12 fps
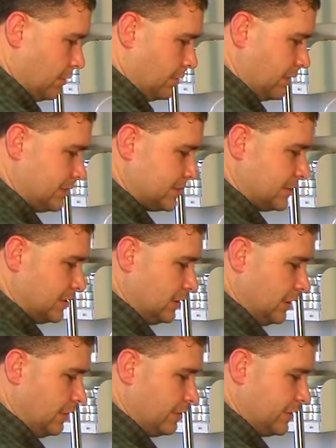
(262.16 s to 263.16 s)

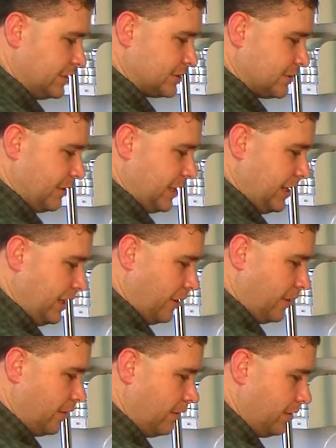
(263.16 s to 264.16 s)
these three
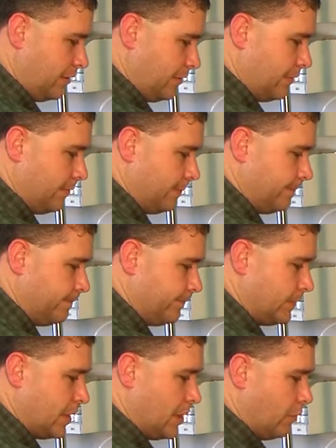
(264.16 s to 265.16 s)
here,
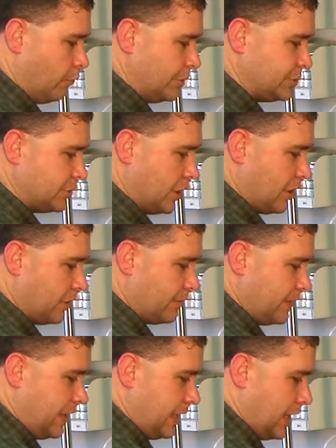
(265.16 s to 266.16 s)
which are
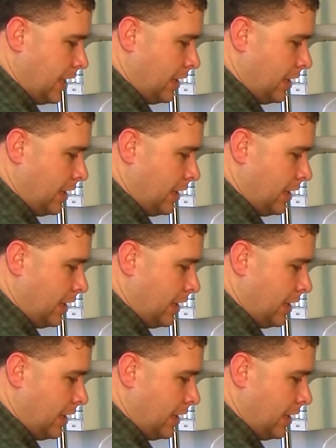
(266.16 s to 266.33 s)
the